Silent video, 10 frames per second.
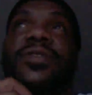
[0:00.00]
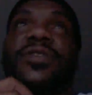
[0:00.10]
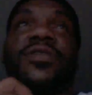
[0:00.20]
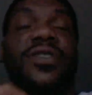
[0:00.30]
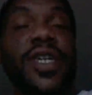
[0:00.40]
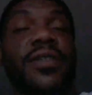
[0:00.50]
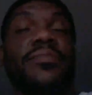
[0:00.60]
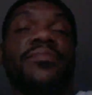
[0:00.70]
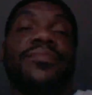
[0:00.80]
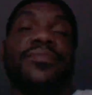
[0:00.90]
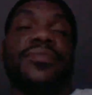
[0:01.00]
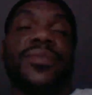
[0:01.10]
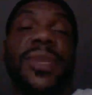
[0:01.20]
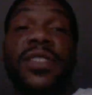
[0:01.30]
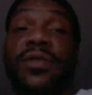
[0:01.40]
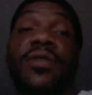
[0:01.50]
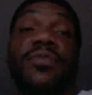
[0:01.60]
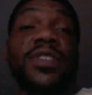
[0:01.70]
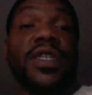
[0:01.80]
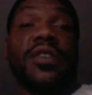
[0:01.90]
good game. That's all I'm
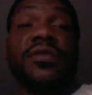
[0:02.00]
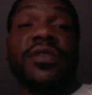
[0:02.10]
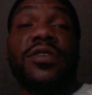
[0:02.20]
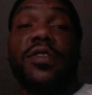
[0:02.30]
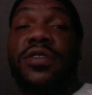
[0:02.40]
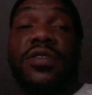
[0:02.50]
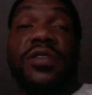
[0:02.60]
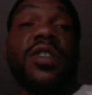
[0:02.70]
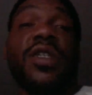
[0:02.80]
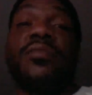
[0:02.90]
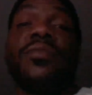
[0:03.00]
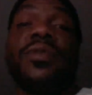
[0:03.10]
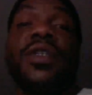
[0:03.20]
gonna say. It's just a good game.